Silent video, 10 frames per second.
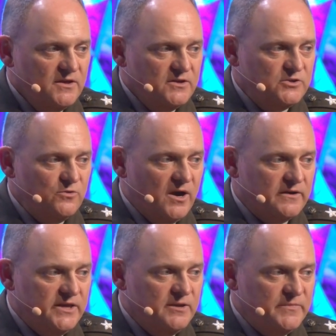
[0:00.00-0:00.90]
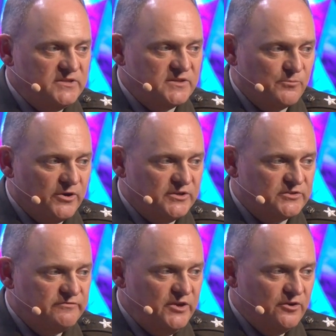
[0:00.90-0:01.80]
To our enemies, it brings
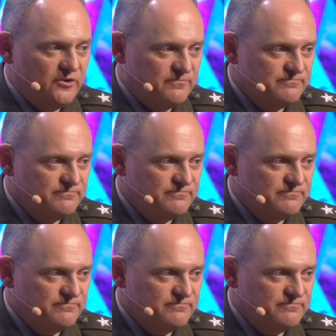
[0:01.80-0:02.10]
fear.